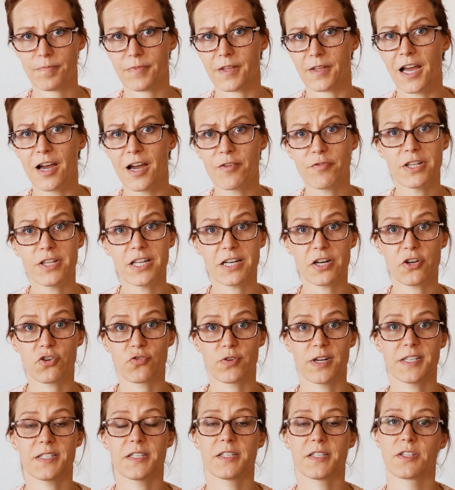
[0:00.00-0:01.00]
I have a lot of
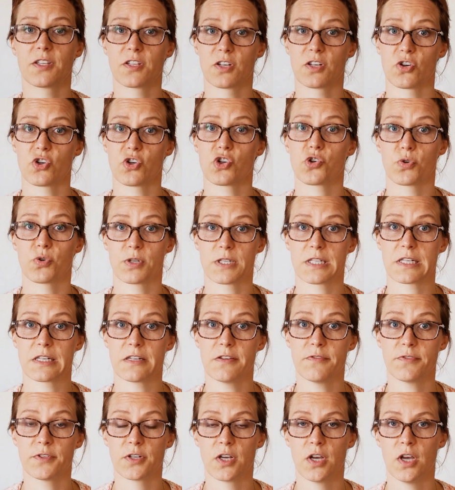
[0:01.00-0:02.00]
dresses that are
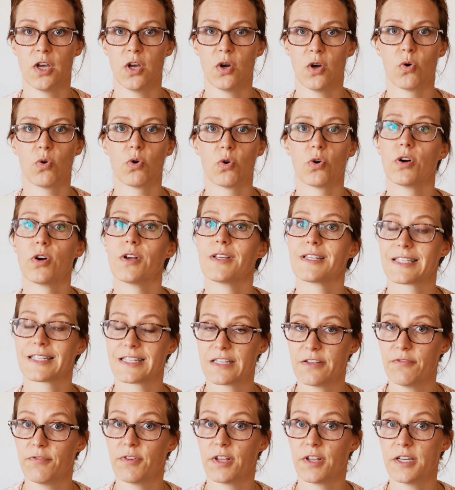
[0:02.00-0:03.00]
short-sleeved or
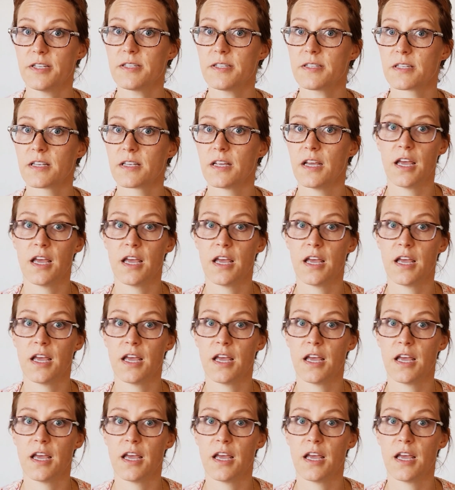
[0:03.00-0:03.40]
sleeveless,